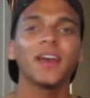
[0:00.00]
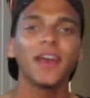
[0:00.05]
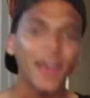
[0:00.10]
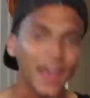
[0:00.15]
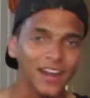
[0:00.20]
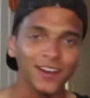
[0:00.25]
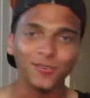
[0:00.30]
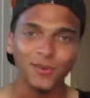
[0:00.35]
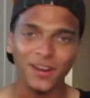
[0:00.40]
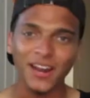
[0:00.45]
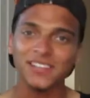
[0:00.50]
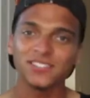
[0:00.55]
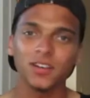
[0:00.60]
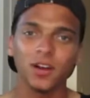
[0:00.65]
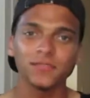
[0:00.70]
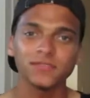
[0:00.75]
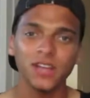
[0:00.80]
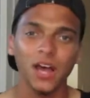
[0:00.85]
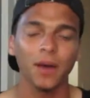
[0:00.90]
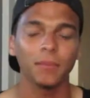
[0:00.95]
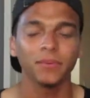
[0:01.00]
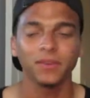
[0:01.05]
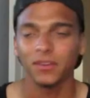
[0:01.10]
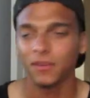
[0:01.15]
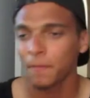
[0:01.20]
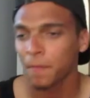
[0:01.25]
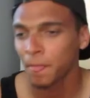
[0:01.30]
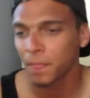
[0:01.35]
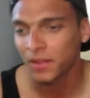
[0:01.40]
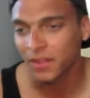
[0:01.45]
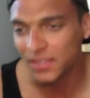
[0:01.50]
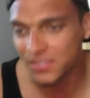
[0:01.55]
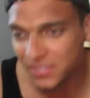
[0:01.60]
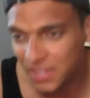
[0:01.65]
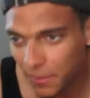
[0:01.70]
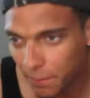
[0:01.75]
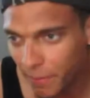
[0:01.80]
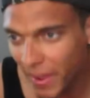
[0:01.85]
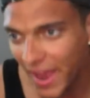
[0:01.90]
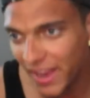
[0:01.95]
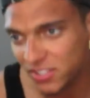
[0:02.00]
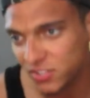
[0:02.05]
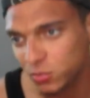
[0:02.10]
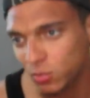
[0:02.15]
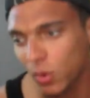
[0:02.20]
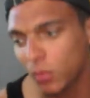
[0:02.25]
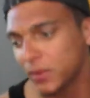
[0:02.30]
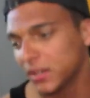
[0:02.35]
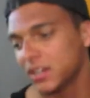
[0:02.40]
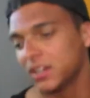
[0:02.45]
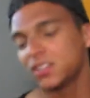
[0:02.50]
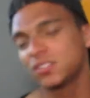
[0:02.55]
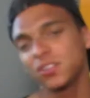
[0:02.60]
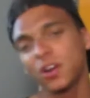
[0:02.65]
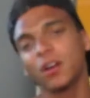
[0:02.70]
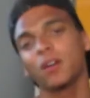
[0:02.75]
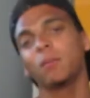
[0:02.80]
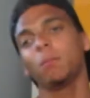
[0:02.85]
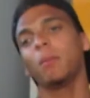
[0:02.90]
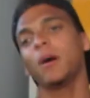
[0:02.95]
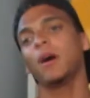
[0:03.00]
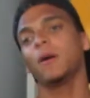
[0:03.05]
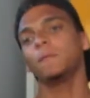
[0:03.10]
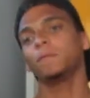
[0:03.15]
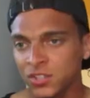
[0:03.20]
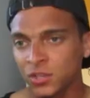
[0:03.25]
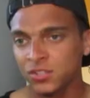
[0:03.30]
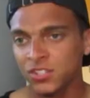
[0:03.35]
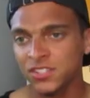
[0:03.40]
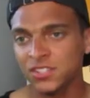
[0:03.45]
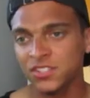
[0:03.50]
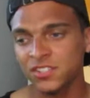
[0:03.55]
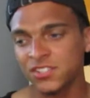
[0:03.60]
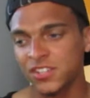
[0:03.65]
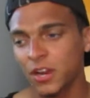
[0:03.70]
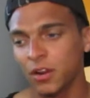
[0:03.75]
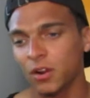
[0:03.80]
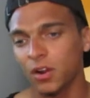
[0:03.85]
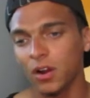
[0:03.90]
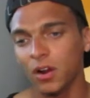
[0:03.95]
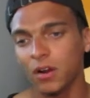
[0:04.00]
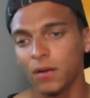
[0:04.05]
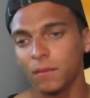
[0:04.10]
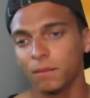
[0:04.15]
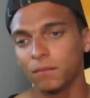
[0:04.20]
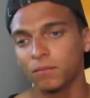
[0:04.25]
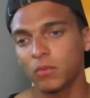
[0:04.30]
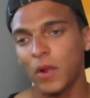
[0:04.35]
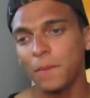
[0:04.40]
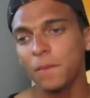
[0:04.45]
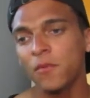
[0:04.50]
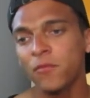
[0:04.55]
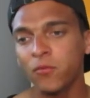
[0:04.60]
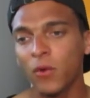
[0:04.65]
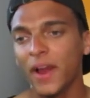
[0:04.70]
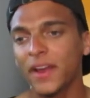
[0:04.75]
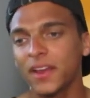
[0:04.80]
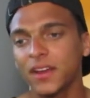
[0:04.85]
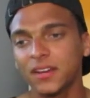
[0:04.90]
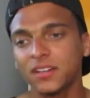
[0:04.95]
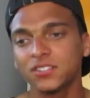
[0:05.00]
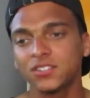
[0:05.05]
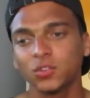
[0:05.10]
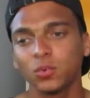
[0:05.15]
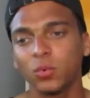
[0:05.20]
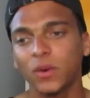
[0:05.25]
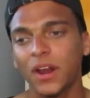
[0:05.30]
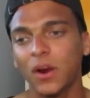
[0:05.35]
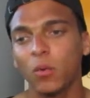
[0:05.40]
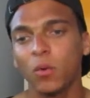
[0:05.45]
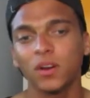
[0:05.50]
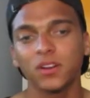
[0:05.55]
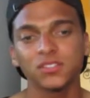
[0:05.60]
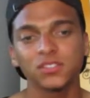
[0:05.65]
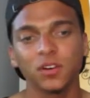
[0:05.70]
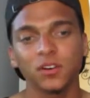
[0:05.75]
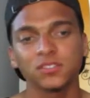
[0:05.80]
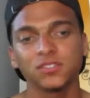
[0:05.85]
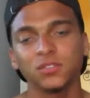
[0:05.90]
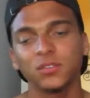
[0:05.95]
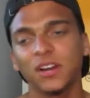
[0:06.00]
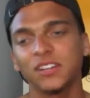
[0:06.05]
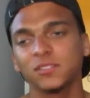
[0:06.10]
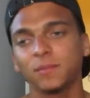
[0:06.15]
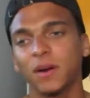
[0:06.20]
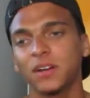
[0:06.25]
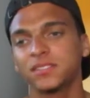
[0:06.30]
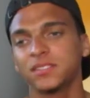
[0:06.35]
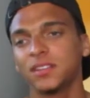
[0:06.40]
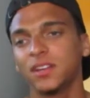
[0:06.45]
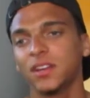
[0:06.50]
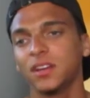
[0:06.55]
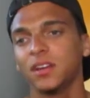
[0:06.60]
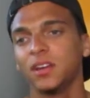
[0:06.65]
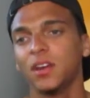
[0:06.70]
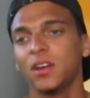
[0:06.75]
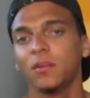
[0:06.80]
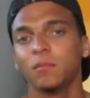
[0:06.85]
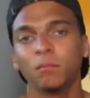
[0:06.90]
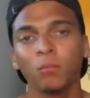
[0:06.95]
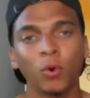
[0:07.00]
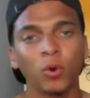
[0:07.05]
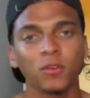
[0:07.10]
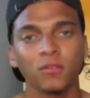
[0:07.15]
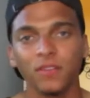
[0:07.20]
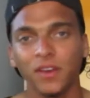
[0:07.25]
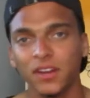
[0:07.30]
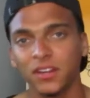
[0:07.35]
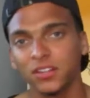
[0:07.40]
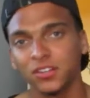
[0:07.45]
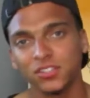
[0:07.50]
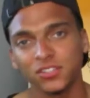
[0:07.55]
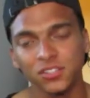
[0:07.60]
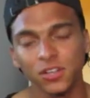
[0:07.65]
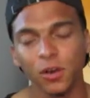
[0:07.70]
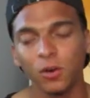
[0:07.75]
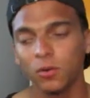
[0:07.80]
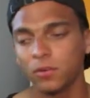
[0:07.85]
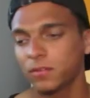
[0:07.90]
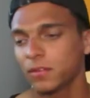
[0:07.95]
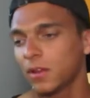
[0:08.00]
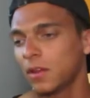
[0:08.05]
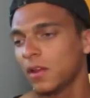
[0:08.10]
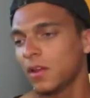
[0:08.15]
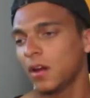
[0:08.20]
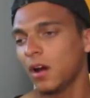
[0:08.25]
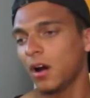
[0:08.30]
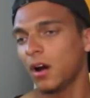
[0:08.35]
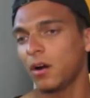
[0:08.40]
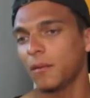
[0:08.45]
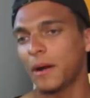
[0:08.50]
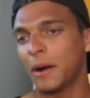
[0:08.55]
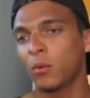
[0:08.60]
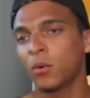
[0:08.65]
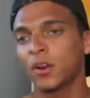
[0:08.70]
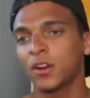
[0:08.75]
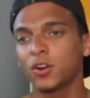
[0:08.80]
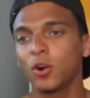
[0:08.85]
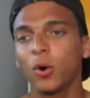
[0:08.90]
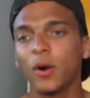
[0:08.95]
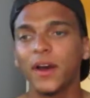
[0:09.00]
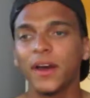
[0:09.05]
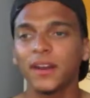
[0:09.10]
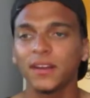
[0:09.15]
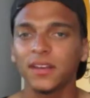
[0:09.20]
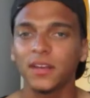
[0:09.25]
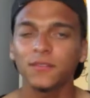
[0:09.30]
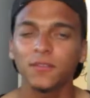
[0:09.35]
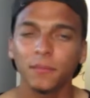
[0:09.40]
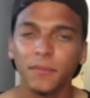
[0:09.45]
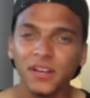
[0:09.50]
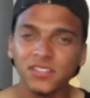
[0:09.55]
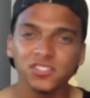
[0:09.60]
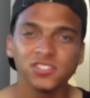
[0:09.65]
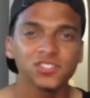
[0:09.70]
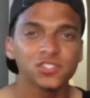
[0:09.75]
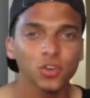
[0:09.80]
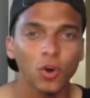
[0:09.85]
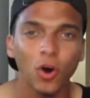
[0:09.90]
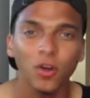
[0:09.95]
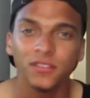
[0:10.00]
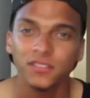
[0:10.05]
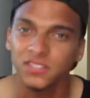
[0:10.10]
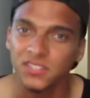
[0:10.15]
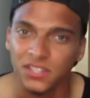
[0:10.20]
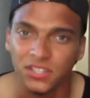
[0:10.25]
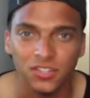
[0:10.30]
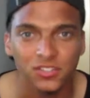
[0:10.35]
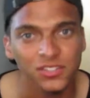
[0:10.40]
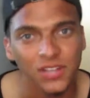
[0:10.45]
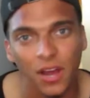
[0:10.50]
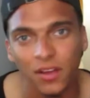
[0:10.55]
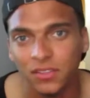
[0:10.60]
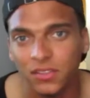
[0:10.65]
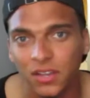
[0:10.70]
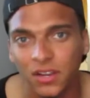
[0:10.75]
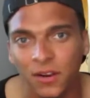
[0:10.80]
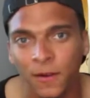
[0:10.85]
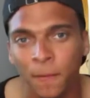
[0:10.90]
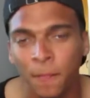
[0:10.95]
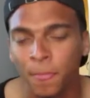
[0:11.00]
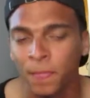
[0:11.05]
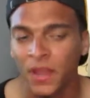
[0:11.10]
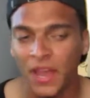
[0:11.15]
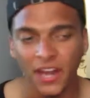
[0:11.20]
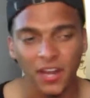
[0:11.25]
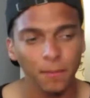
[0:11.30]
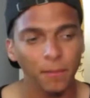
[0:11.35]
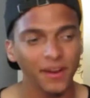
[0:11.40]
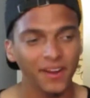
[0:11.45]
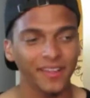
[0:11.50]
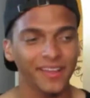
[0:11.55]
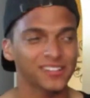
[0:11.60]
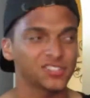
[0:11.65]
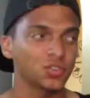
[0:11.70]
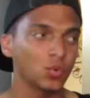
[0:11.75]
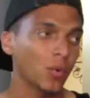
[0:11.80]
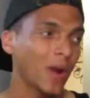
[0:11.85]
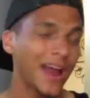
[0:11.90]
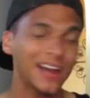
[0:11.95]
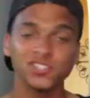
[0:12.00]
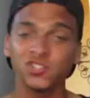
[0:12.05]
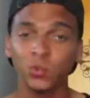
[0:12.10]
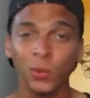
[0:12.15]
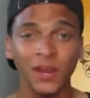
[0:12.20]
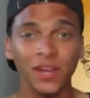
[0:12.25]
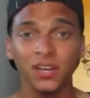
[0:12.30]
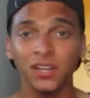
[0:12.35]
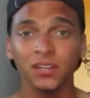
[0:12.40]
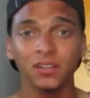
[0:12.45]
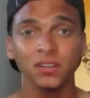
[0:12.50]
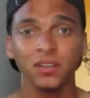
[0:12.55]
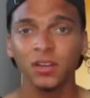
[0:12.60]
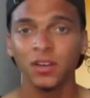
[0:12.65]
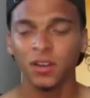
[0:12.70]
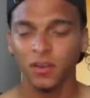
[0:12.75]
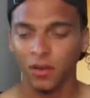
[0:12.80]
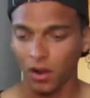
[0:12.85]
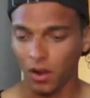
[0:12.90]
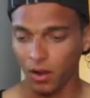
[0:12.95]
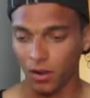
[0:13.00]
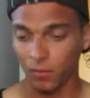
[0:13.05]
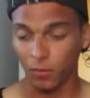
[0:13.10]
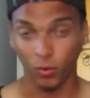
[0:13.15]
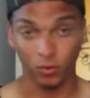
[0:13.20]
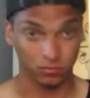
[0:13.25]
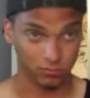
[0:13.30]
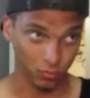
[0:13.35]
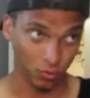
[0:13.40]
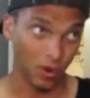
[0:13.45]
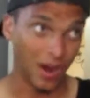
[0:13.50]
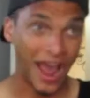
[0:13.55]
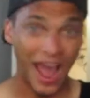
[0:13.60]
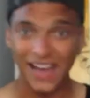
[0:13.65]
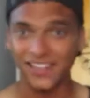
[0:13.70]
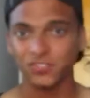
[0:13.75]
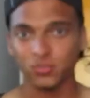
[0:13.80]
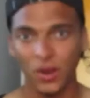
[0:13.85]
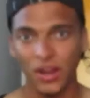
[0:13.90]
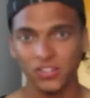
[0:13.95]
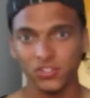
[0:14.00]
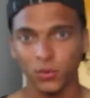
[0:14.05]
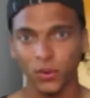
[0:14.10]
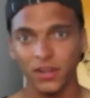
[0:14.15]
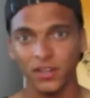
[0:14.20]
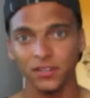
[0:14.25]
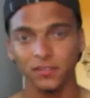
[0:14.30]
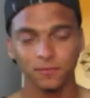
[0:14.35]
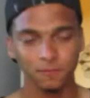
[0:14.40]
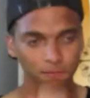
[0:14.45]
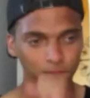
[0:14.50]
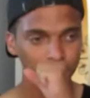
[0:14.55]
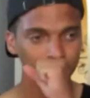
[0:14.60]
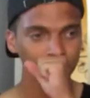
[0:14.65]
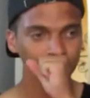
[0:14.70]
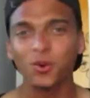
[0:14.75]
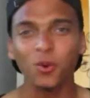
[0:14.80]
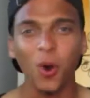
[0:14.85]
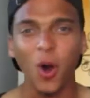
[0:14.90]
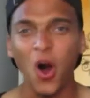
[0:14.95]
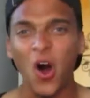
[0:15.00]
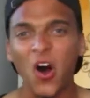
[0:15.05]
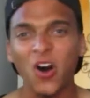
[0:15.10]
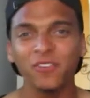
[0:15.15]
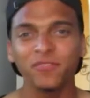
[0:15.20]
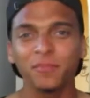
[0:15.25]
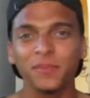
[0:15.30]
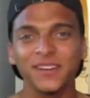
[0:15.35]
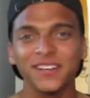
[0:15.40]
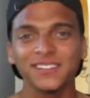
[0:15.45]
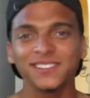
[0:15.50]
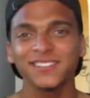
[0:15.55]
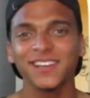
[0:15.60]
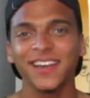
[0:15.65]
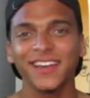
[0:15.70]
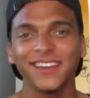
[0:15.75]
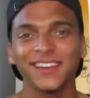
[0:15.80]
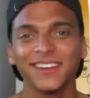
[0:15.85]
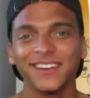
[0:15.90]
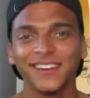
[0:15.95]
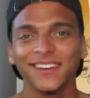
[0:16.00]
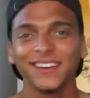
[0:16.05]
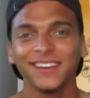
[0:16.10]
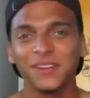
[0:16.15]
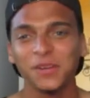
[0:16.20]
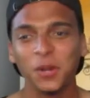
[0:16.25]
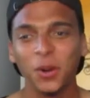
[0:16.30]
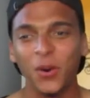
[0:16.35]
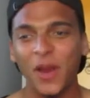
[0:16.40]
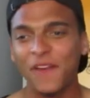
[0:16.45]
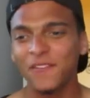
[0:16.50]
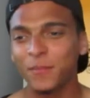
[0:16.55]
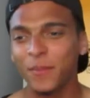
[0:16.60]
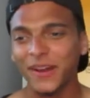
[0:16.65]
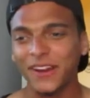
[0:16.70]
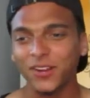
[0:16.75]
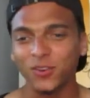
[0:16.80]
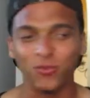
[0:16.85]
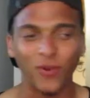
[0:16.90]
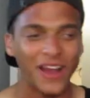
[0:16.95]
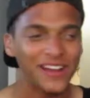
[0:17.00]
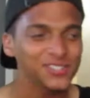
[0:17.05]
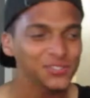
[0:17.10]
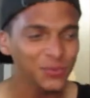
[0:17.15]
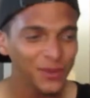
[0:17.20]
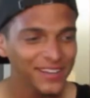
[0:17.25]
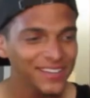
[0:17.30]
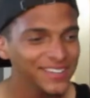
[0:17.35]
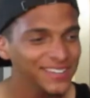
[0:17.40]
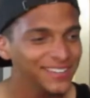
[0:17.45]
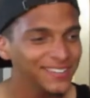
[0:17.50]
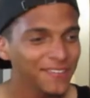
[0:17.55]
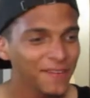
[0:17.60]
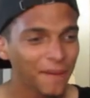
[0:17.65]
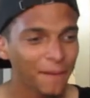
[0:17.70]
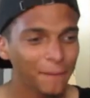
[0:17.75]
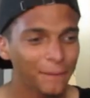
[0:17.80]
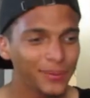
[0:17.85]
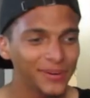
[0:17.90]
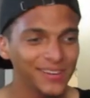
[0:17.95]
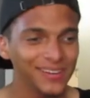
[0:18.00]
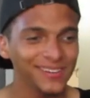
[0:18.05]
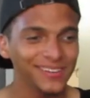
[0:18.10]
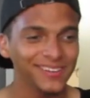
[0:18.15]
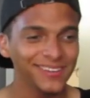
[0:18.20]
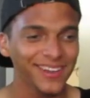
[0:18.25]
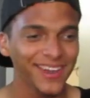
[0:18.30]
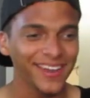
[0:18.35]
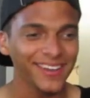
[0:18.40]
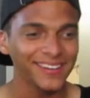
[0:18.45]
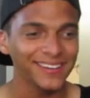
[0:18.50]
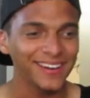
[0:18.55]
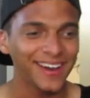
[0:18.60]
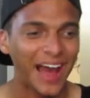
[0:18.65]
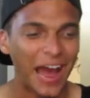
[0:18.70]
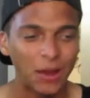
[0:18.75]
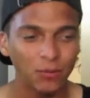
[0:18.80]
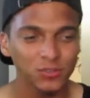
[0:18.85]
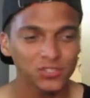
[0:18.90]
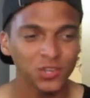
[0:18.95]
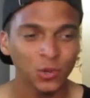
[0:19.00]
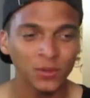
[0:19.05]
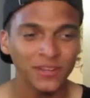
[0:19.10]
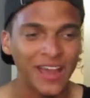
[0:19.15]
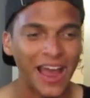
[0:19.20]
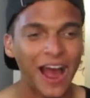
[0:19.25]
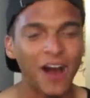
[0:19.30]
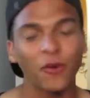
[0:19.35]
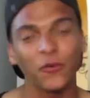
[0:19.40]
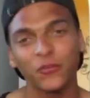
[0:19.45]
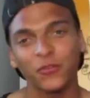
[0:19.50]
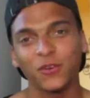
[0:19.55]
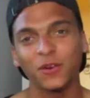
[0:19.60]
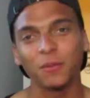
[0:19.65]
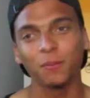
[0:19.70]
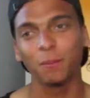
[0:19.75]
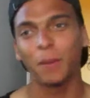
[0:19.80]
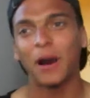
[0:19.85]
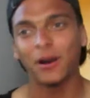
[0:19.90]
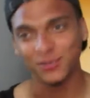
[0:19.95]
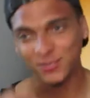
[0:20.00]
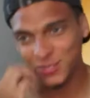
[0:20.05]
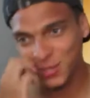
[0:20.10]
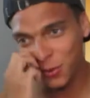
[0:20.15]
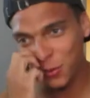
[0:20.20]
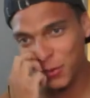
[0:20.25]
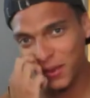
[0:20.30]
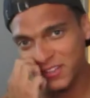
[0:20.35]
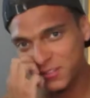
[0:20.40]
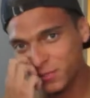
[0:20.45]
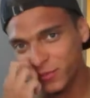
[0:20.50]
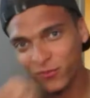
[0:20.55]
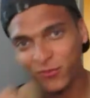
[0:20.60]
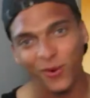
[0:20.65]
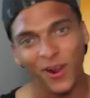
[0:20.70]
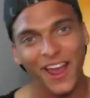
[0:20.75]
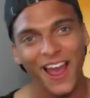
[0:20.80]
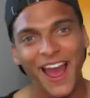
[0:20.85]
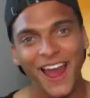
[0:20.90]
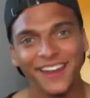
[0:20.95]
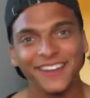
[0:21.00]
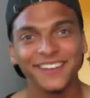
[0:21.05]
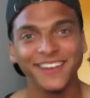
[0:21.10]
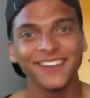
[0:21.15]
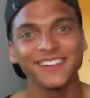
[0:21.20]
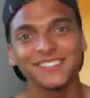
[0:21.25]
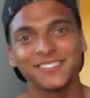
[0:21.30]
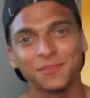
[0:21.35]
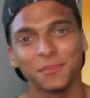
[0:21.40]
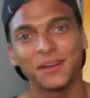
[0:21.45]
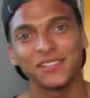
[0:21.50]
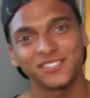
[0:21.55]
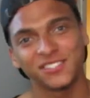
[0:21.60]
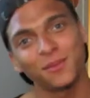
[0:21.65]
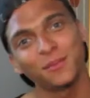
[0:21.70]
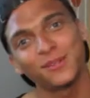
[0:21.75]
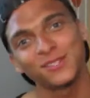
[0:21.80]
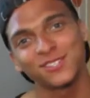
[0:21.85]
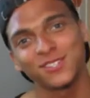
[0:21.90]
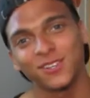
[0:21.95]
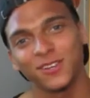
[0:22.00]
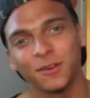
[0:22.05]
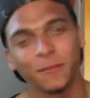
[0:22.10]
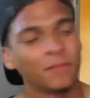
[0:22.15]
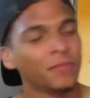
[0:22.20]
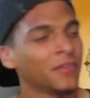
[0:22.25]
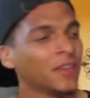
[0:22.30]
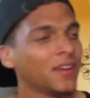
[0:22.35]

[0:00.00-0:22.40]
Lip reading: Anyway, that's off topic. Let's get back to what we need to talk about. So just to share, right before I get into what I want to talk to you guys about today, motivating yourself, I want to go ahead and give a message to all the seniors out there. Anybody that's graduating or has graduated, a little off because, like, you know, everybody graduated, but, like, I was only out for about 2 weeks before I had to get into my summer term.